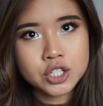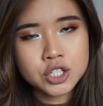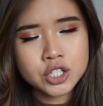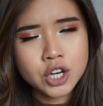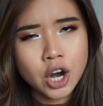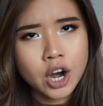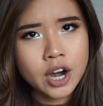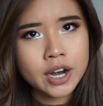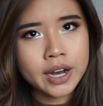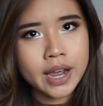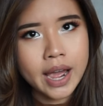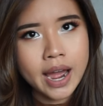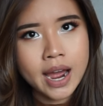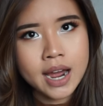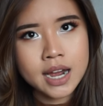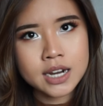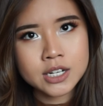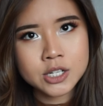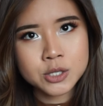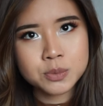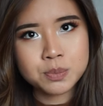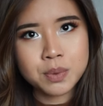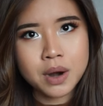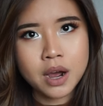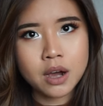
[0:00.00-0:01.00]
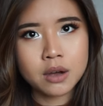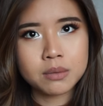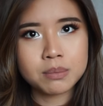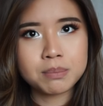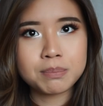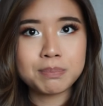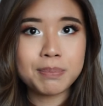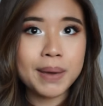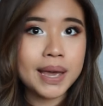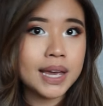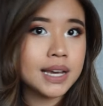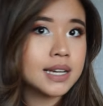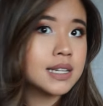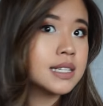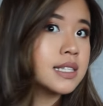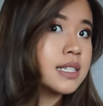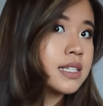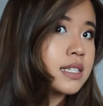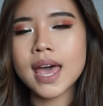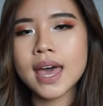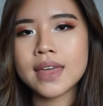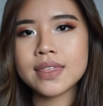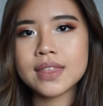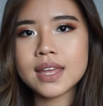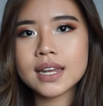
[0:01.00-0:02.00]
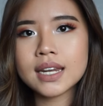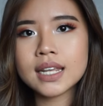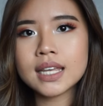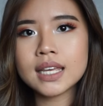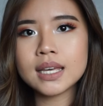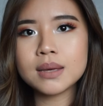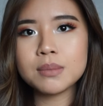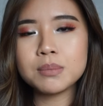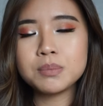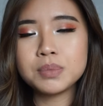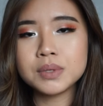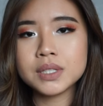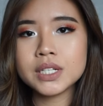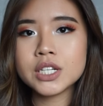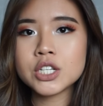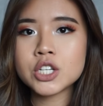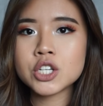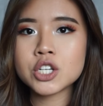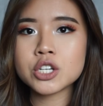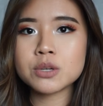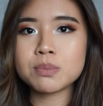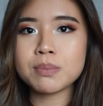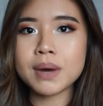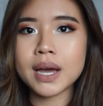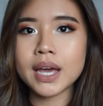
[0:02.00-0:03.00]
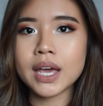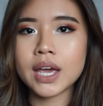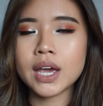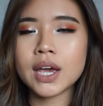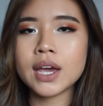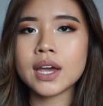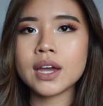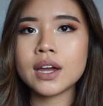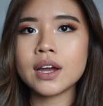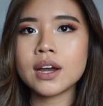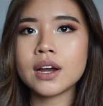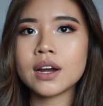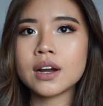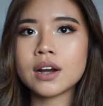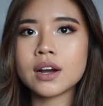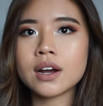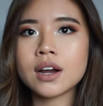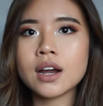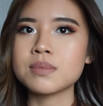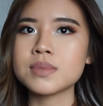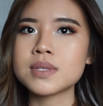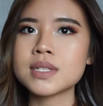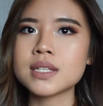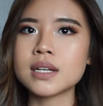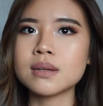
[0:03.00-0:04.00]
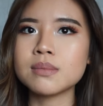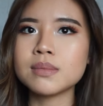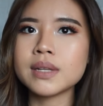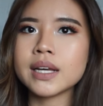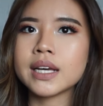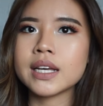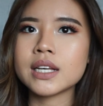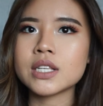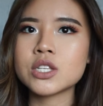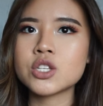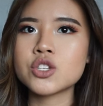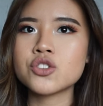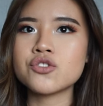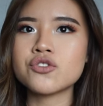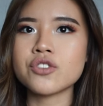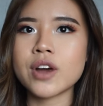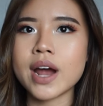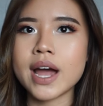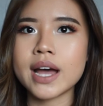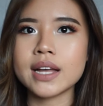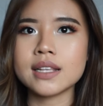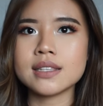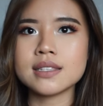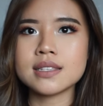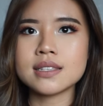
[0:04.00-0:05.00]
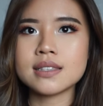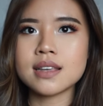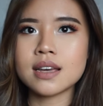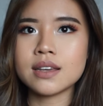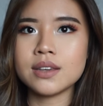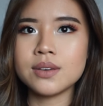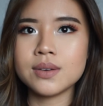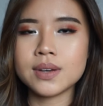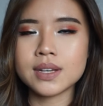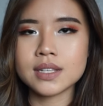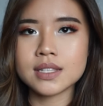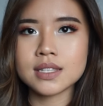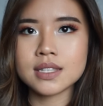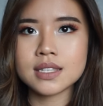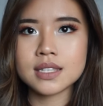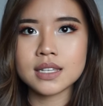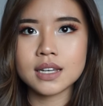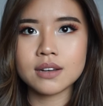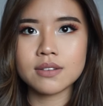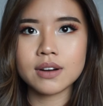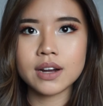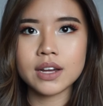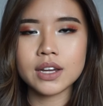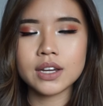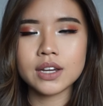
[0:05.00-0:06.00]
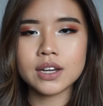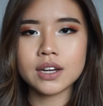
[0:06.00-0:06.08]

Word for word: dark ash brown base, and then he bleached my hair, some like strands that you can see right